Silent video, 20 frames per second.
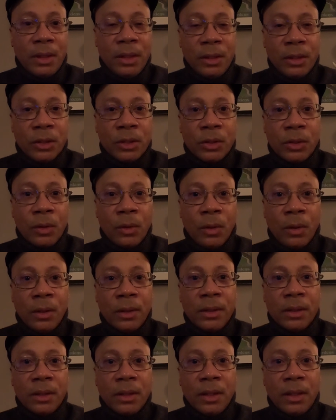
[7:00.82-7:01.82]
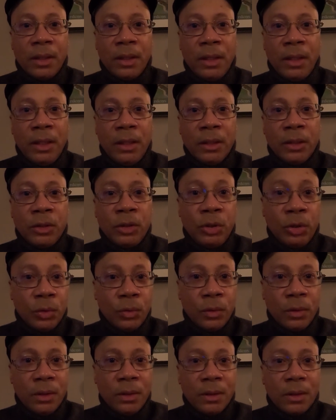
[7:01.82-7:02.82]
installed in
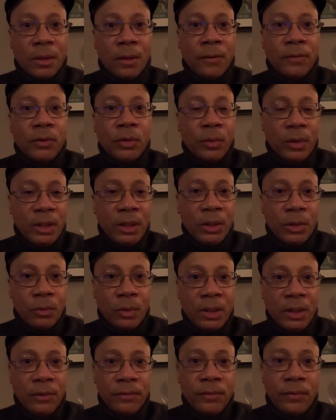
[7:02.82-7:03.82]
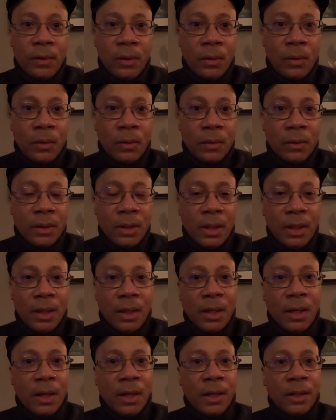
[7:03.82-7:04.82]
June of 2024,
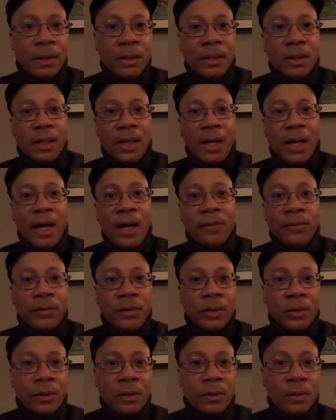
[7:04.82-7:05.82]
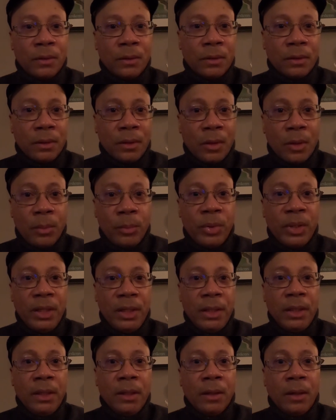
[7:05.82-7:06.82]
and after
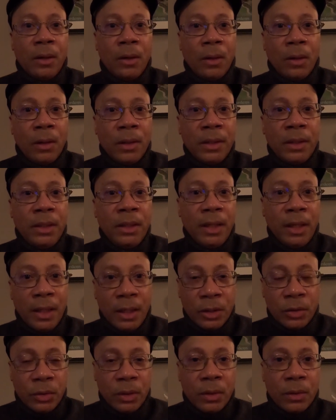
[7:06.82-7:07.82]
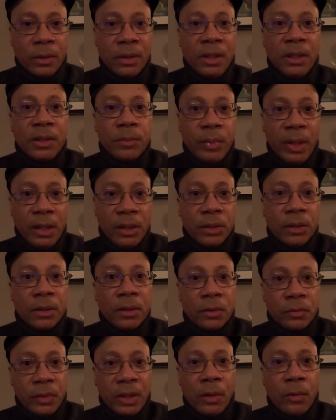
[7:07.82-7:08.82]
completing all the electrical
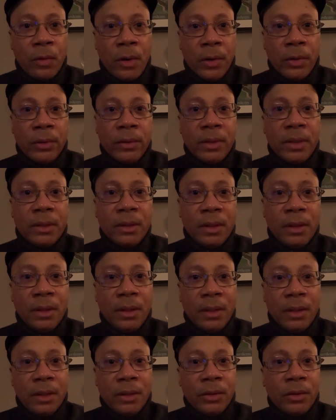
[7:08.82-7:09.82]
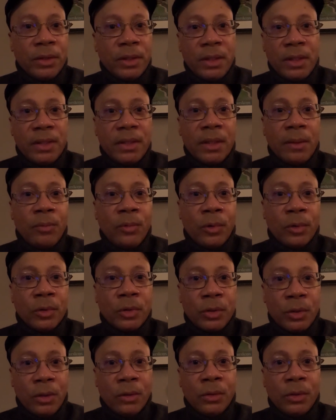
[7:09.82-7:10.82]
inspections required, the system
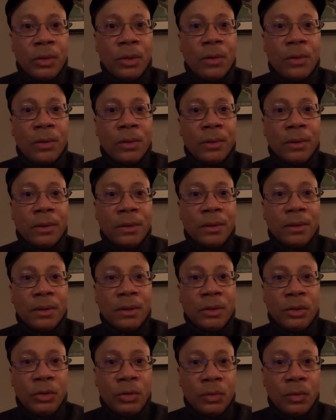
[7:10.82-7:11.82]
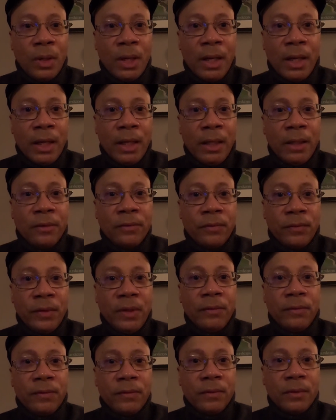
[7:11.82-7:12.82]
was turned on July
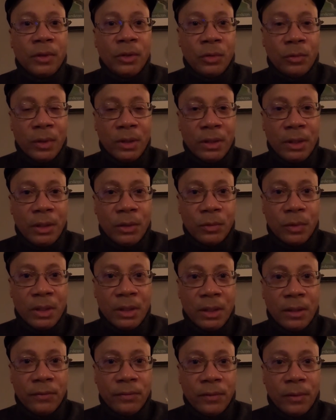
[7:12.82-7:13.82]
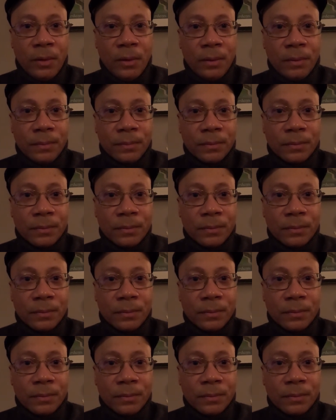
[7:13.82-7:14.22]
5th, 2024.